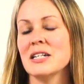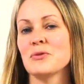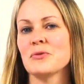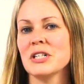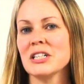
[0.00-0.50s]
didn't
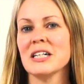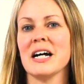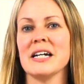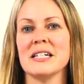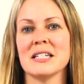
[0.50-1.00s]

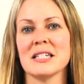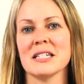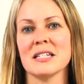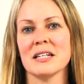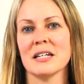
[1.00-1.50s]
realize
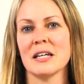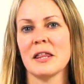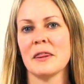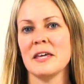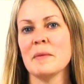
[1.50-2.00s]

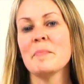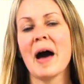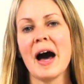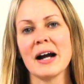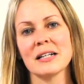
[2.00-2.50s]
the
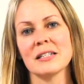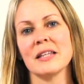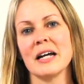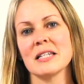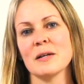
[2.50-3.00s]
impact
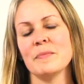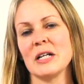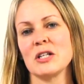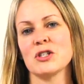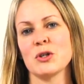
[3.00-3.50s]
that something
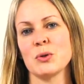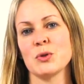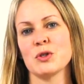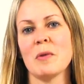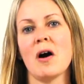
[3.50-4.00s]
so
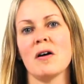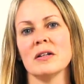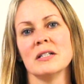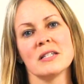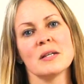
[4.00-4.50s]
small and
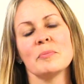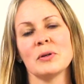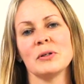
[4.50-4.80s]
simple